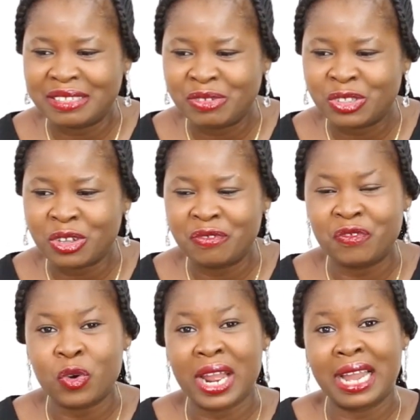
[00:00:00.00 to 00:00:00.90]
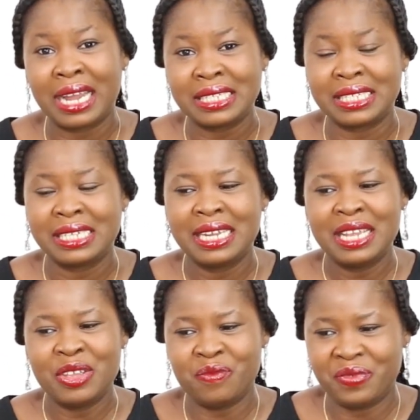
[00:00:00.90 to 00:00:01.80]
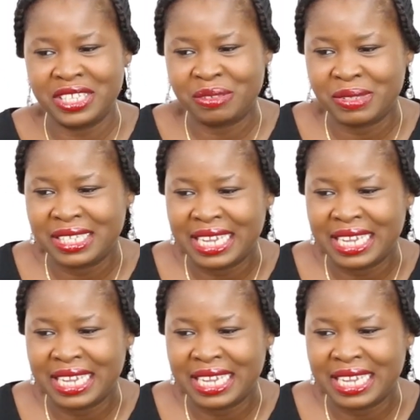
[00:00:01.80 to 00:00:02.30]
in return for cash investment.